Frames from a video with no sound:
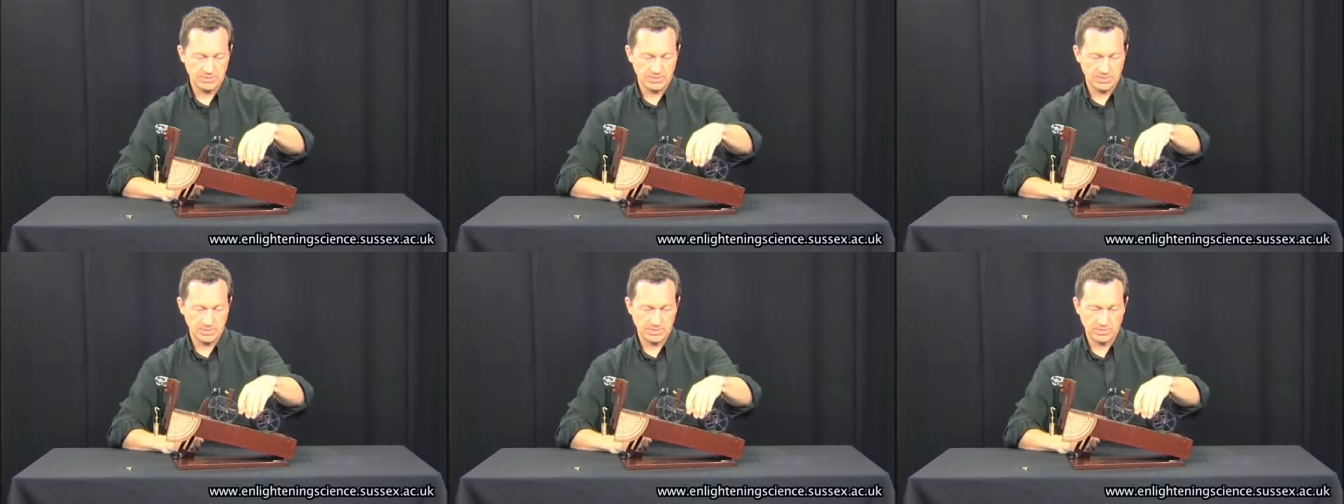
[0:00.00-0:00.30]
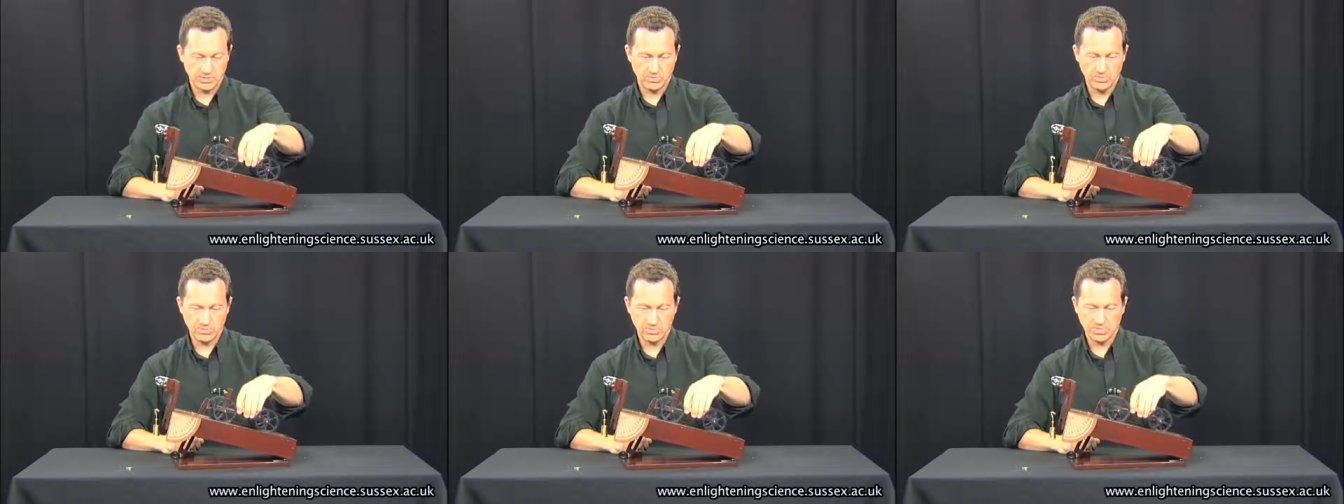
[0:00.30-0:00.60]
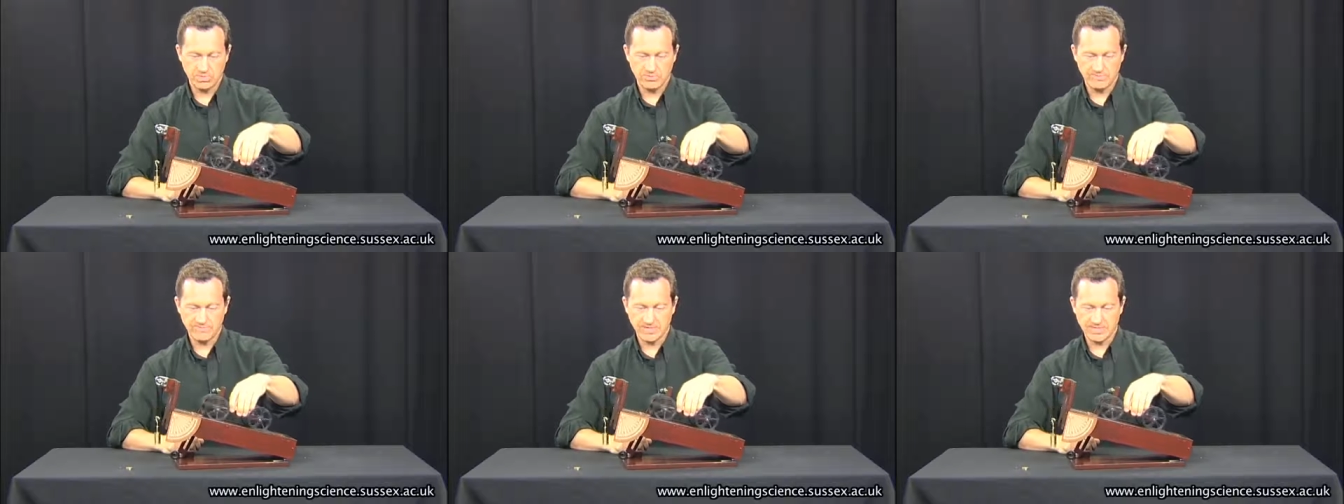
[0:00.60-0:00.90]
you can
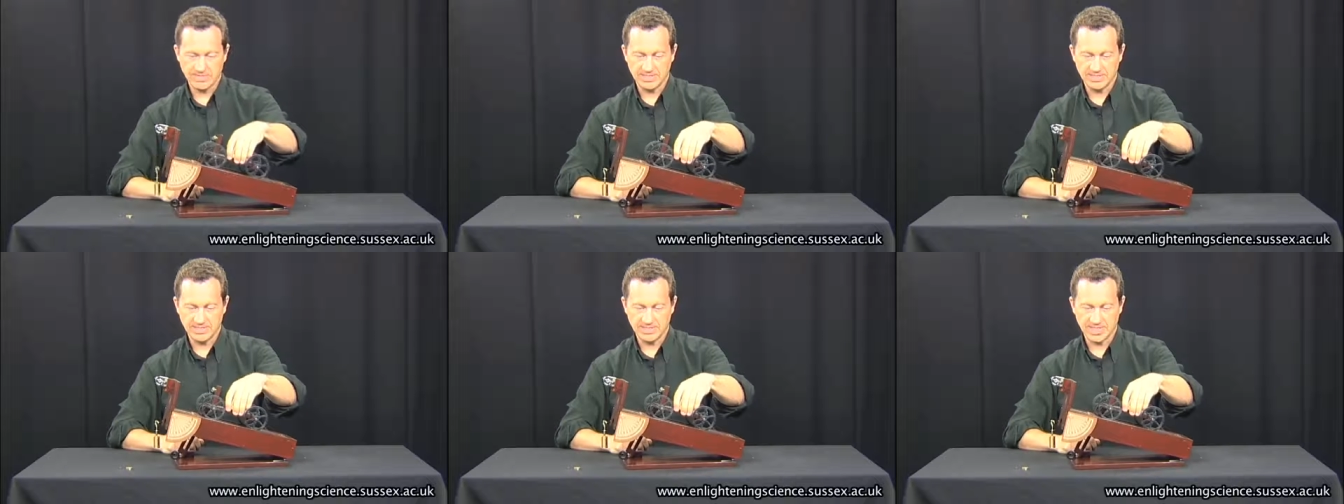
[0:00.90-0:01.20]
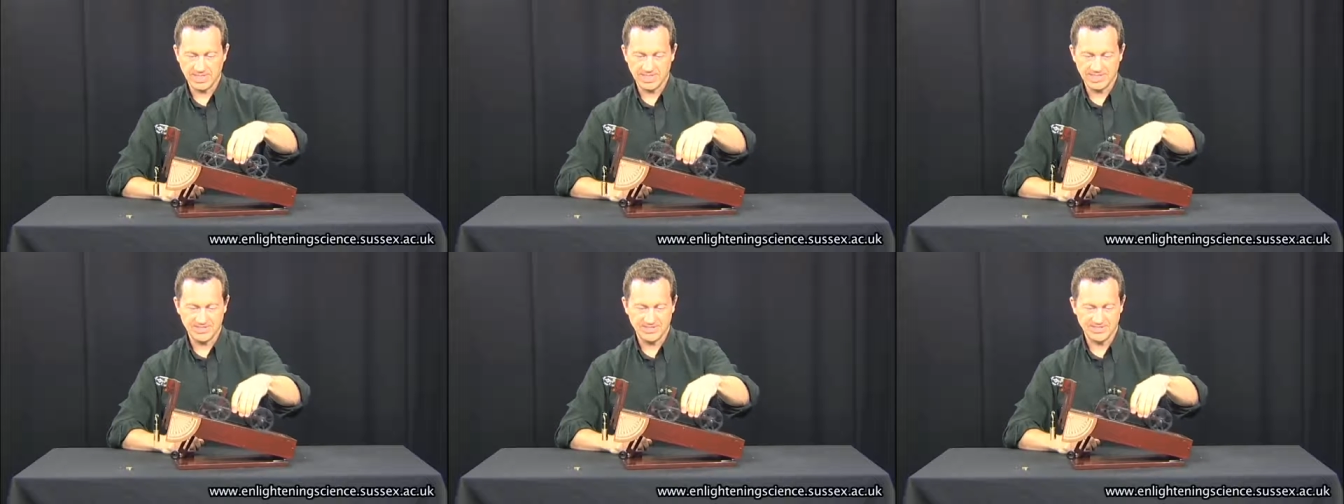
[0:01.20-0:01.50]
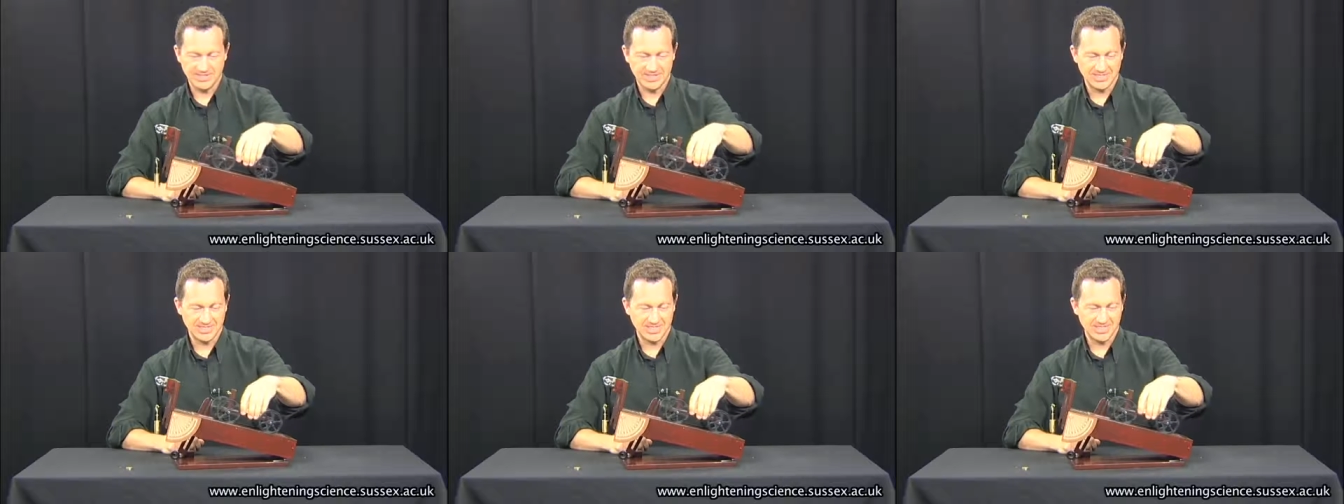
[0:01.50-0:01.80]
also investigate
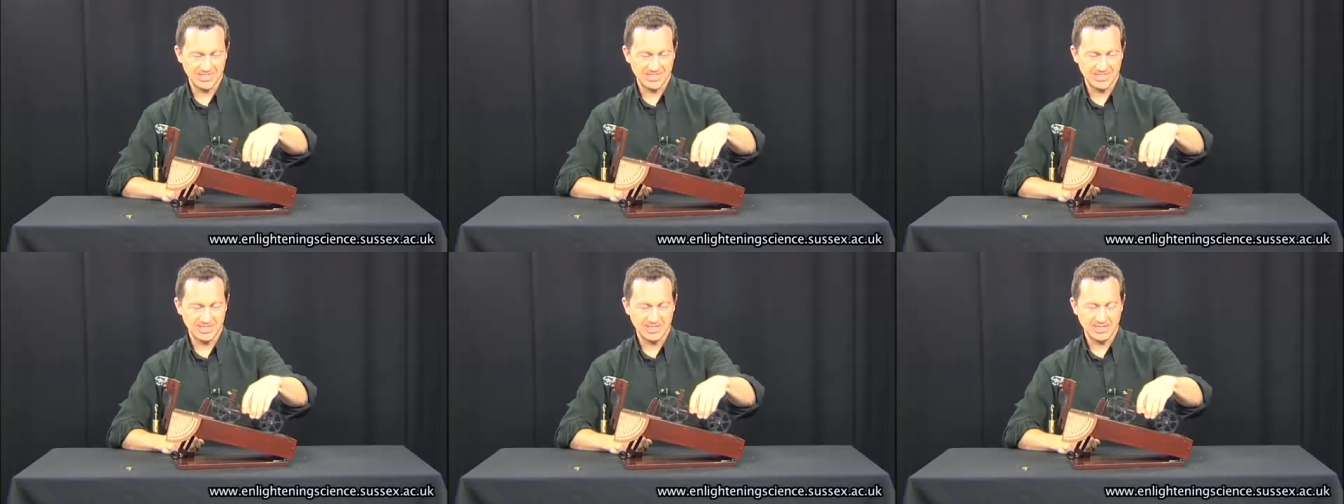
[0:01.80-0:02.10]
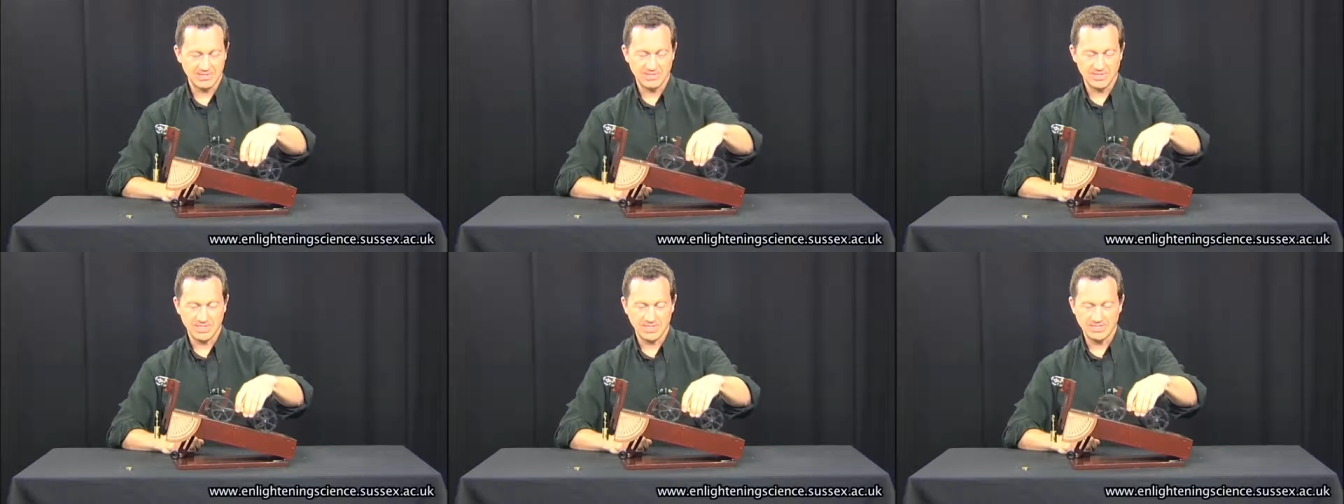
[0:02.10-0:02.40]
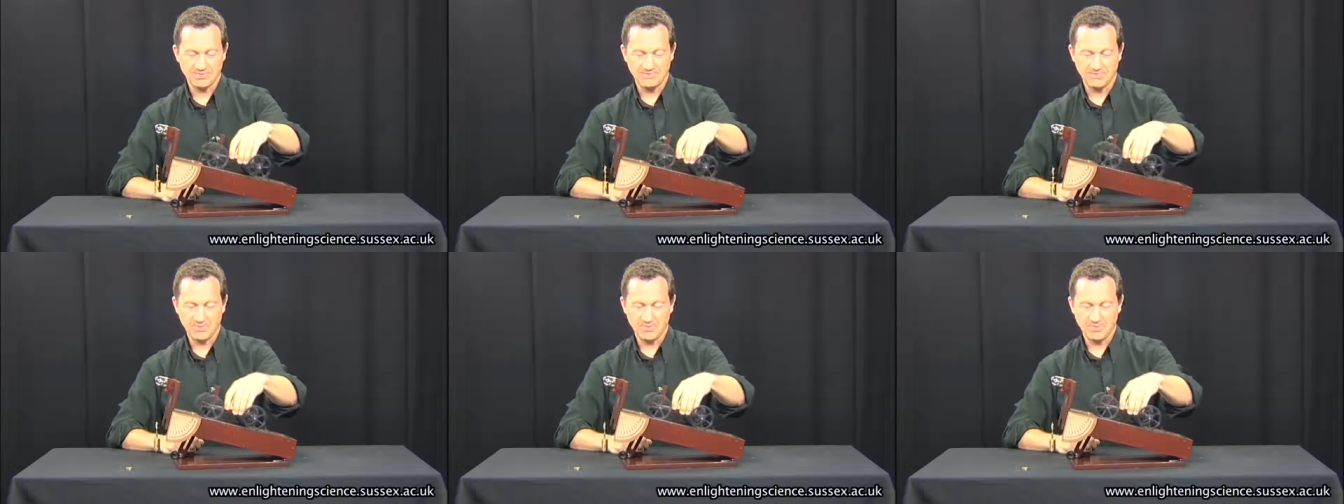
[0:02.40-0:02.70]
using this
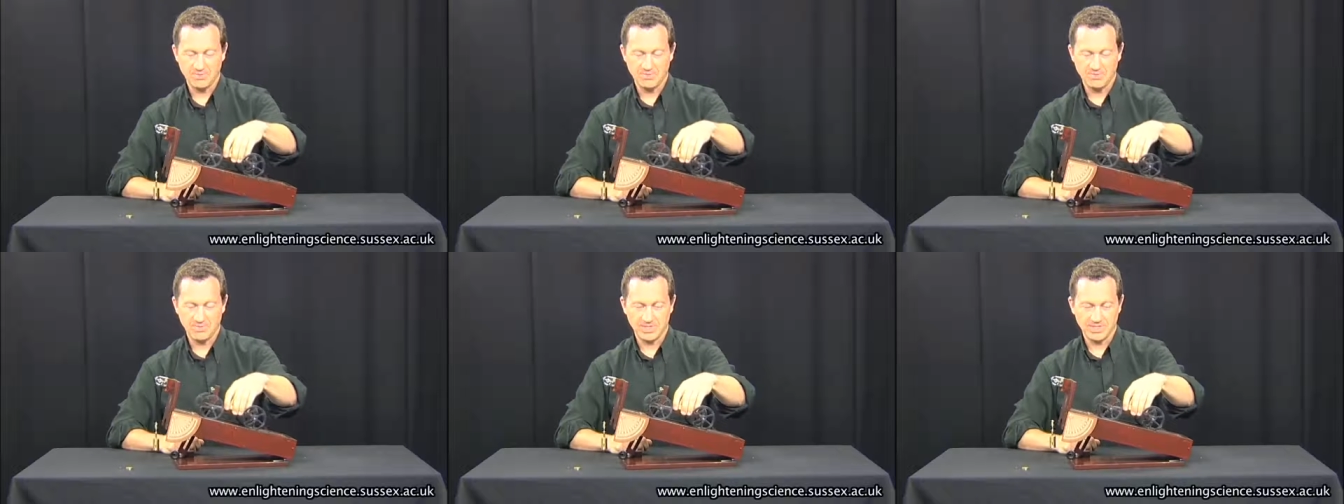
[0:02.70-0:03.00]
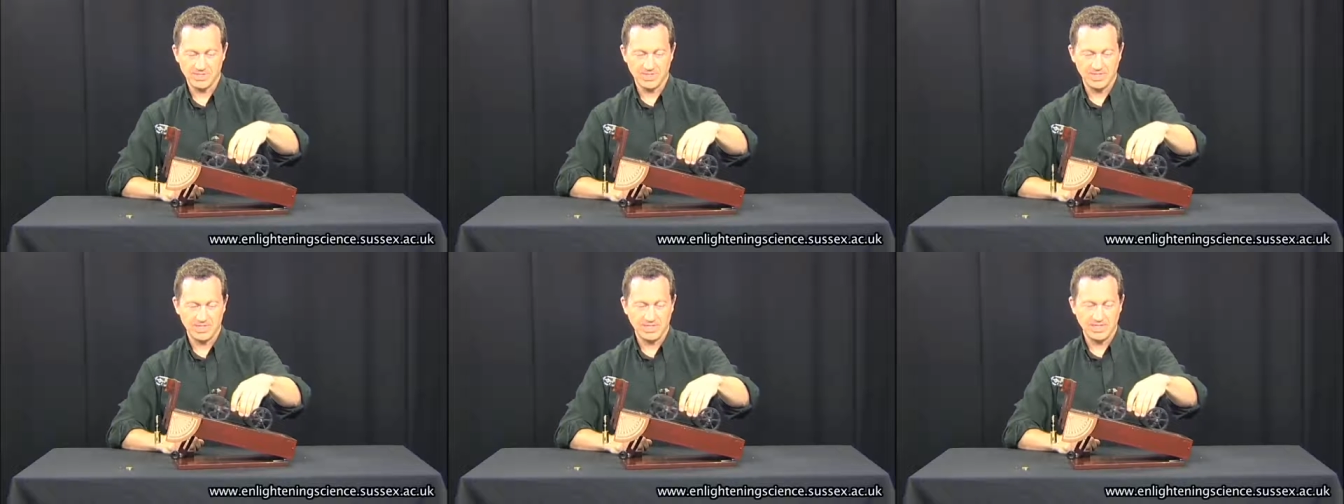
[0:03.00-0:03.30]
piece of equipment